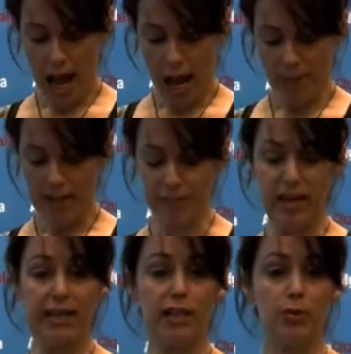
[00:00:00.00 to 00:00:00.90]
be it
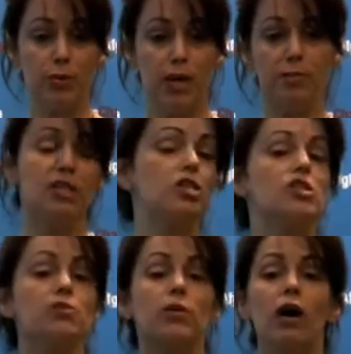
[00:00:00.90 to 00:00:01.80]
mainly through
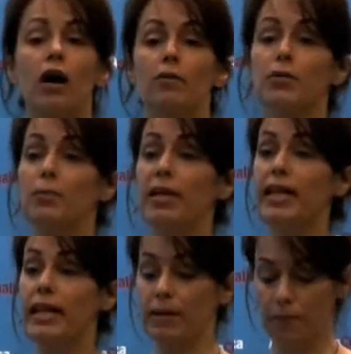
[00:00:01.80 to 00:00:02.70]
images through the
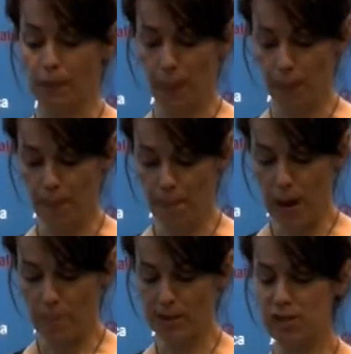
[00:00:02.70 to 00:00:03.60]
media.
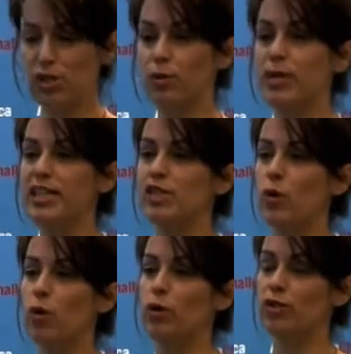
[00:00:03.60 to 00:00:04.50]
But the stories
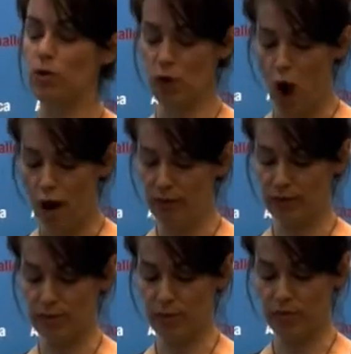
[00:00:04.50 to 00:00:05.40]
told don't
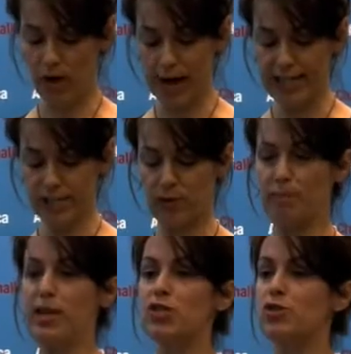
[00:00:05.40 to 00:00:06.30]
often provide us with
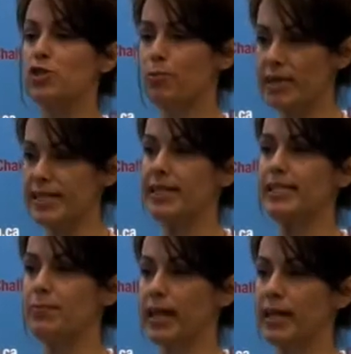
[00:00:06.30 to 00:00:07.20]
measures to
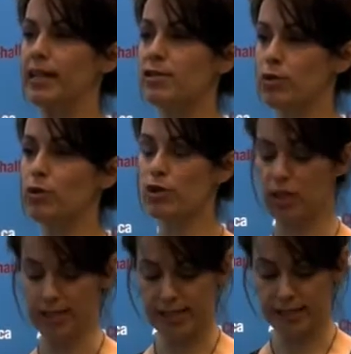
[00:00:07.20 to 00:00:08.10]
participate in
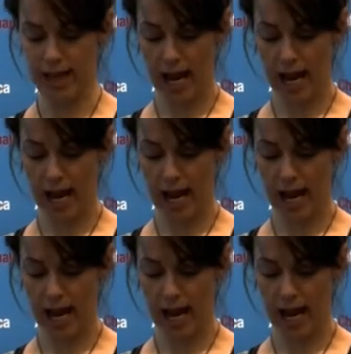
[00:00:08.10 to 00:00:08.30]
solutions.